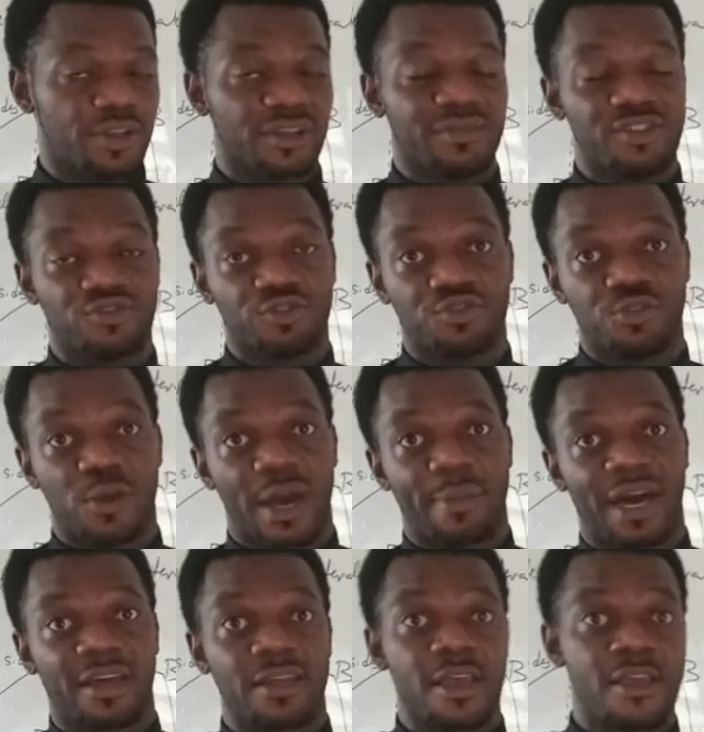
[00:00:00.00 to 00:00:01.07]
begin to do
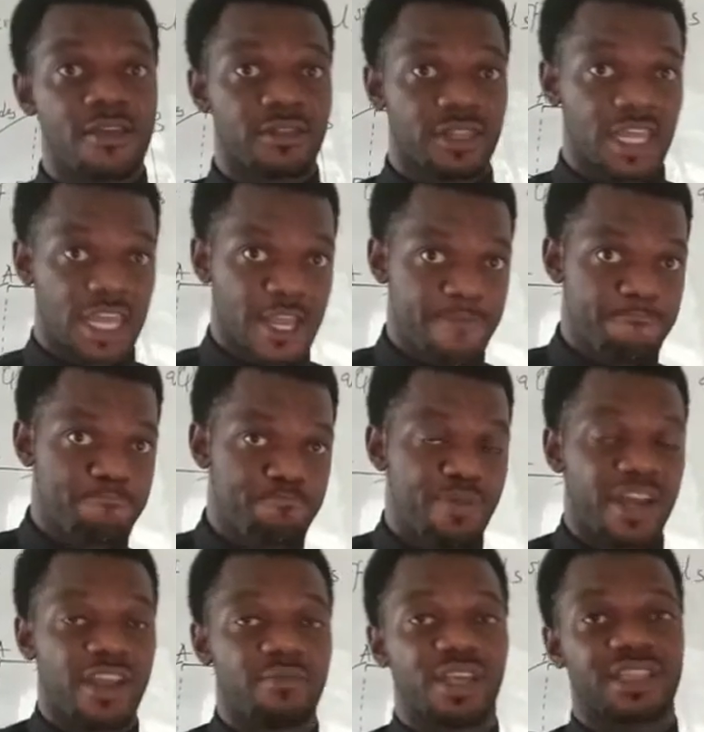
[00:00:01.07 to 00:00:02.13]
about the
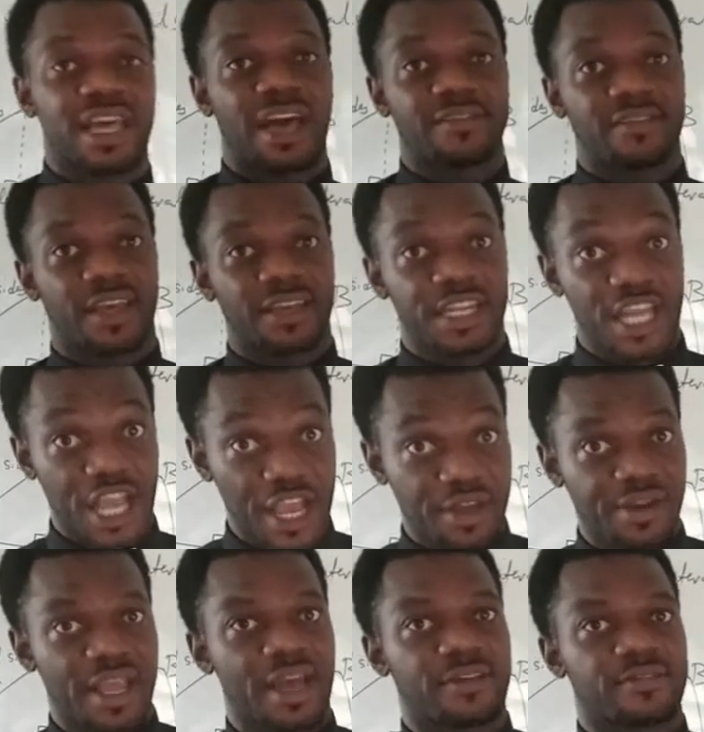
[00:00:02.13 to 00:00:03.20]
perimeters and the
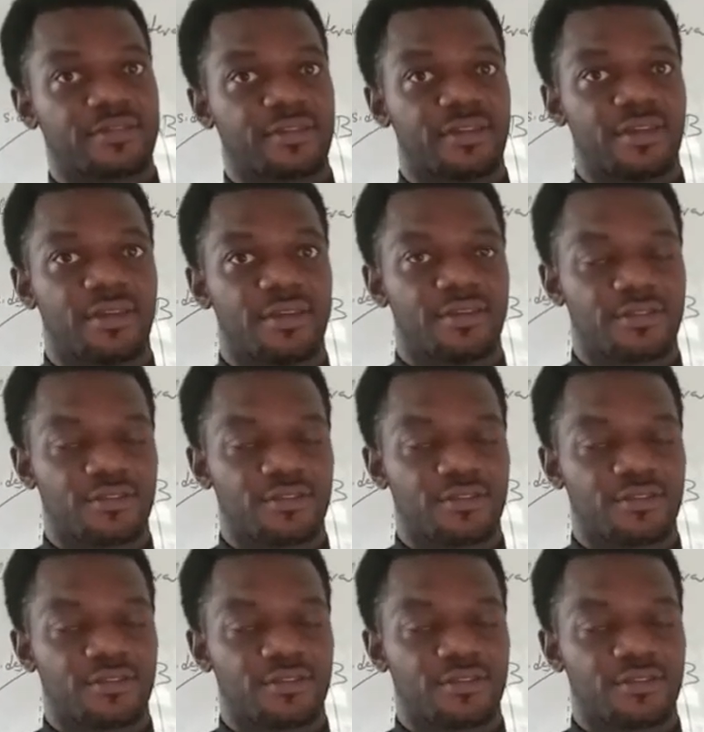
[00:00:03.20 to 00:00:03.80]
areas.